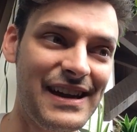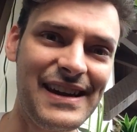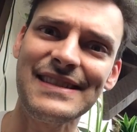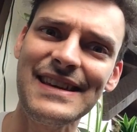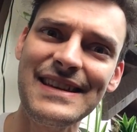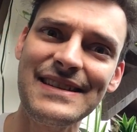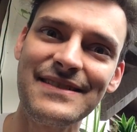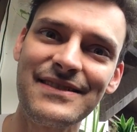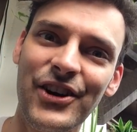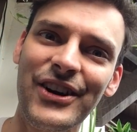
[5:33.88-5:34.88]
And
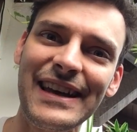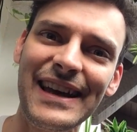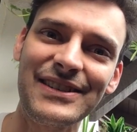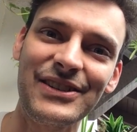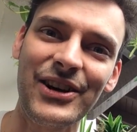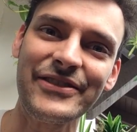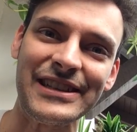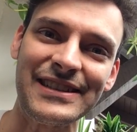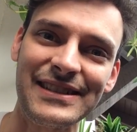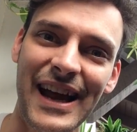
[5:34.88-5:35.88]
then Hurricane
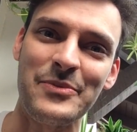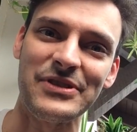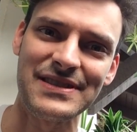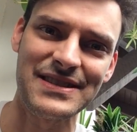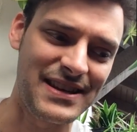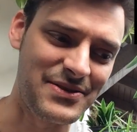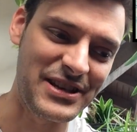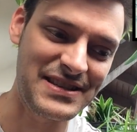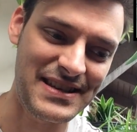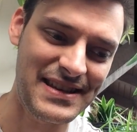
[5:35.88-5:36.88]
Harvey happens, and
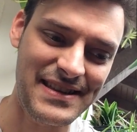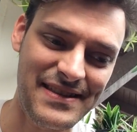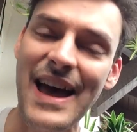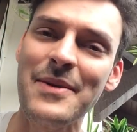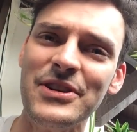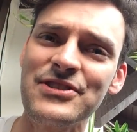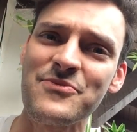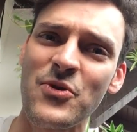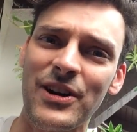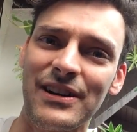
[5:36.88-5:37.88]
we see that much
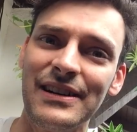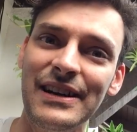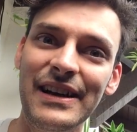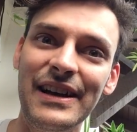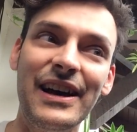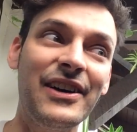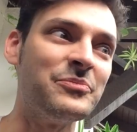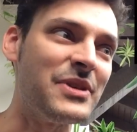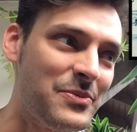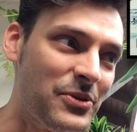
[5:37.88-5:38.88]
more
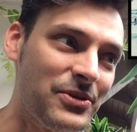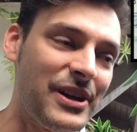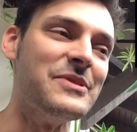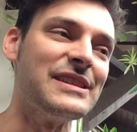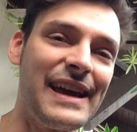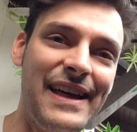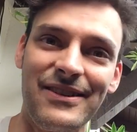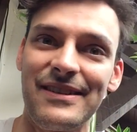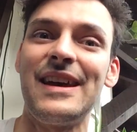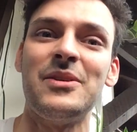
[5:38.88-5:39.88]
of people coming
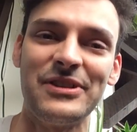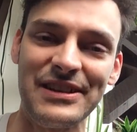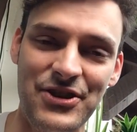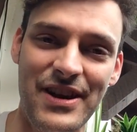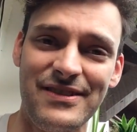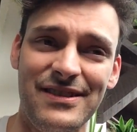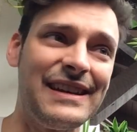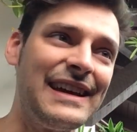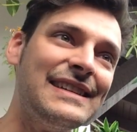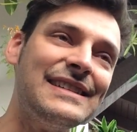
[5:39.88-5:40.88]
together and helping each other.
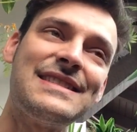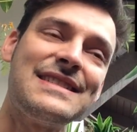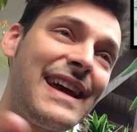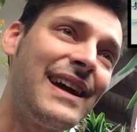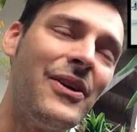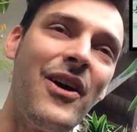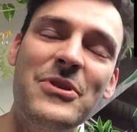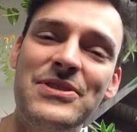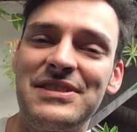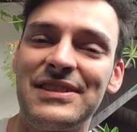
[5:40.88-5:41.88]
And it's now
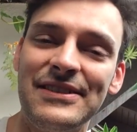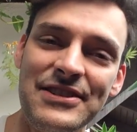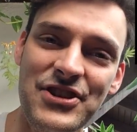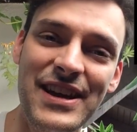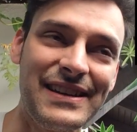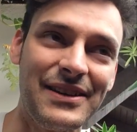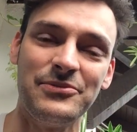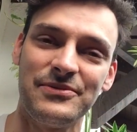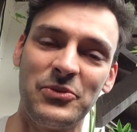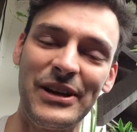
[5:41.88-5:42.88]
almost a cliche
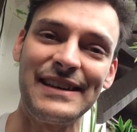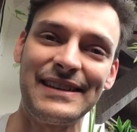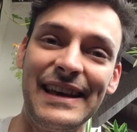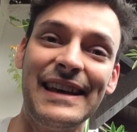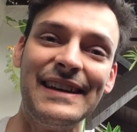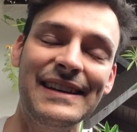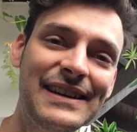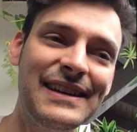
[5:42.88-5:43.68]
of week in.